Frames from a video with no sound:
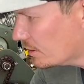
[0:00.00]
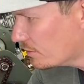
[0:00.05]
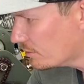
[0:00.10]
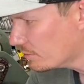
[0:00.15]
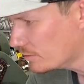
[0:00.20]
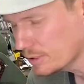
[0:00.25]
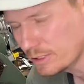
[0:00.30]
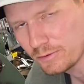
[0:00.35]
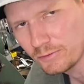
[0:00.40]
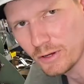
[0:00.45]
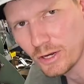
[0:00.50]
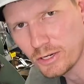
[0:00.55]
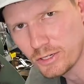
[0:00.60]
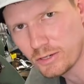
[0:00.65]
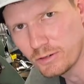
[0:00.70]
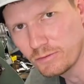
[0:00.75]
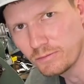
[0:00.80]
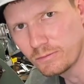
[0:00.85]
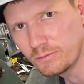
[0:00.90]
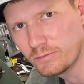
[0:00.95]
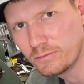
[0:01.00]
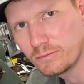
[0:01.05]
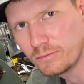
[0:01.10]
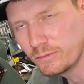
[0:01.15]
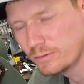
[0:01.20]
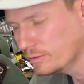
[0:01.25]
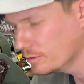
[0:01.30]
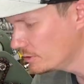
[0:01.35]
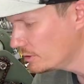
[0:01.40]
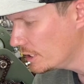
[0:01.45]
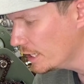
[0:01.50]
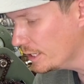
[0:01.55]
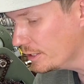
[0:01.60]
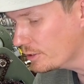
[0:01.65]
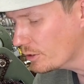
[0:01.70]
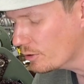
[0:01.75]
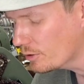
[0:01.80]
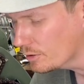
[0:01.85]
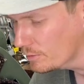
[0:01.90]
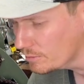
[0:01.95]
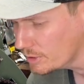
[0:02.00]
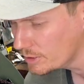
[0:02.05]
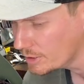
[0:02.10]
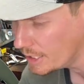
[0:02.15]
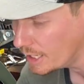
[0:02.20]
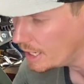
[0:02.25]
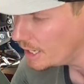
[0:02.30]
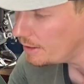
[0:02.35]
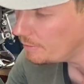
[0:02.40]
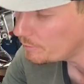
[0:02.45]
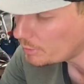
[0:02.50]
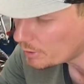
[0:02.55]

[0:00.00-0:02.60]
this version 10 times. So